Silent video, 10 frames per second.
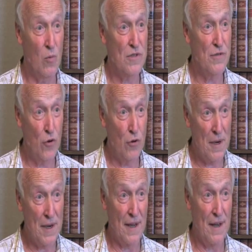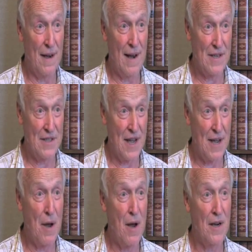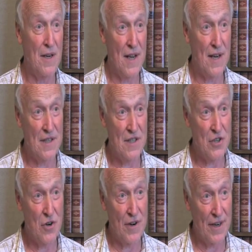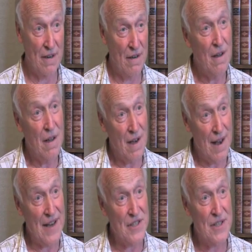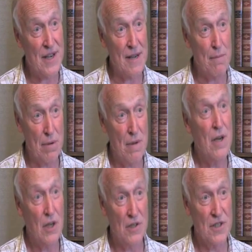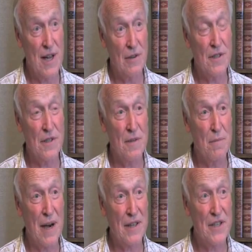was formerly a landscape architect, historic landscape consultant and